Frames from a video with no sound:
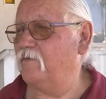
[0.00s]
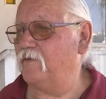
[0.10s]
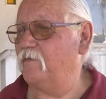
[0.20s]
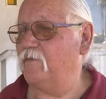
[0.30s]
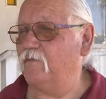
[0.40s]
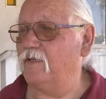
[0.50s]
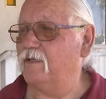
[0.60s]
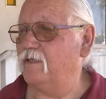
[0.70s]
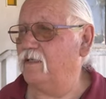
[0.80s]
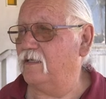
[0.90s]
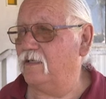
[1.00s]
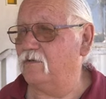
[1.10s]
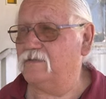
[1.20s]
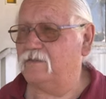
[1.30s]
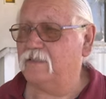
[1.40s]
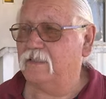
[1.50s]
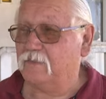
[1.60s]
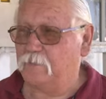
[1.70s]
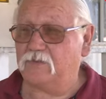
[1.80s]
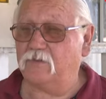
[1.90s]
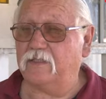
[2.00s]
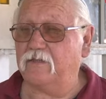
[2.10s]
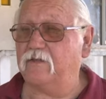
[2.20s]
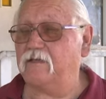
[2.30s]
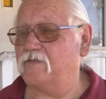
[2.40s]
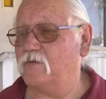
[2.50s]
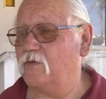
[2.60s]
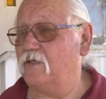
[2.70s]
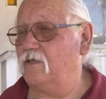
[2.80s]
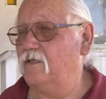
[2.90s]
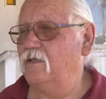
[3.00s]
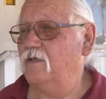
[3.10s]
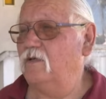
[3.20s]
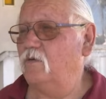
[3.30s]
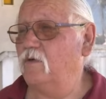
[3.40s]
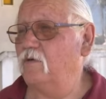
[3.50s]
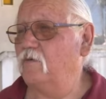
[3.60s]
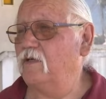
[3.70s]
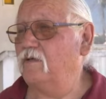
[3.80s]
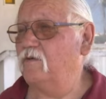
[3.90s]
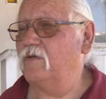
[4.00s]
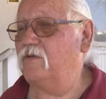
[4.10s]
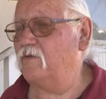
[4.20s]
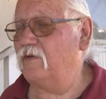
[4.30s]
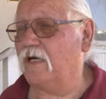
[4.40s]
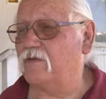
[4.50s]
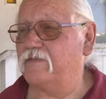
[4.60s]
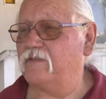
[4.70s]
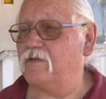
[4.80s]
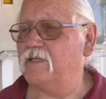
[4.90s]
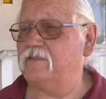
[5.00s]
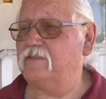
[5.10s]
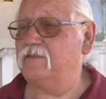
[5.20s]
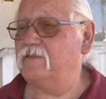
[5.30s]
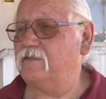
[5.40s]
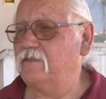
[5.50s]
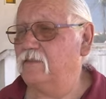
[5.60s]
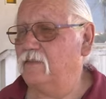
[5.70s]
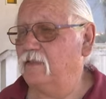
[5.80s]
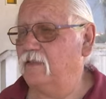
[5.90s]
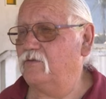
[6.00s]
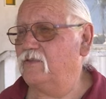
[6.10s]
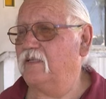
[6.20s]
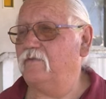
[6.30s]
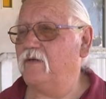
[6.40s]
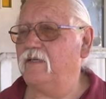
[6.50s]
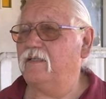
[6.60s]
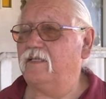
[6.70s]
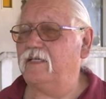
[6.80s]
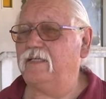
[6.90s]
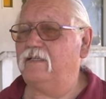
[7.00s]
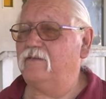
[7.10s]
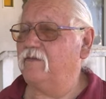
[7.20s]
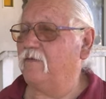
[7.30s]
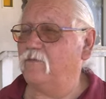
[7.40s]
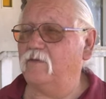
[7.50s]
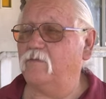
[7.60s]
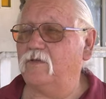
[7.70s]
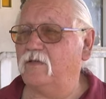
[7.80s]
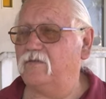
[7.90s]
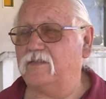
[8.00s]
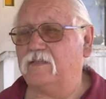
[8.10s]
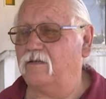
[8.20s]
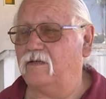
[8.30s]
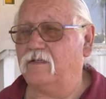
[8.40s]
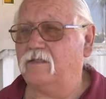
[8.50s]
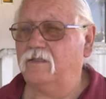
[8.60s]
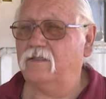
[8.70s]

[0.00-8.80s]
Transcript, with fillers: for them to find a house, especially here in Arizona, where we're going through a housing crisis. Uh, you cannot find any affordable housing at all.